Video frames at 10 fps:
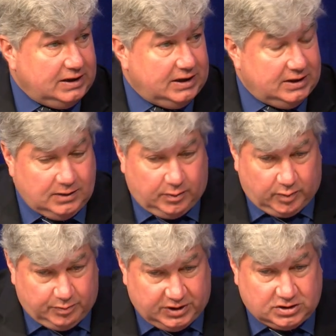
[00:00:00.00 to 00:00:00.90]
And I'm
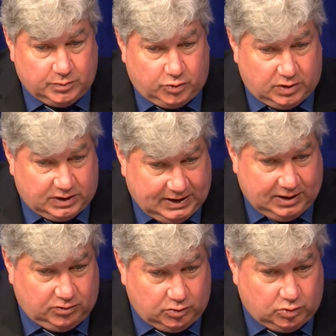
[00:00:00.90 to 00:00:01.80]
a big supporter K
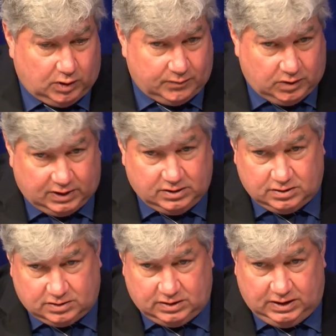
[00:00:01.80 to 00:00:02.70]
through 12, not
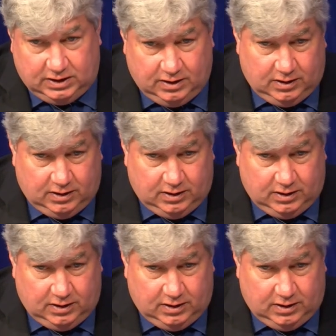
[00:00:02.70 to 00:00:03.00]
just the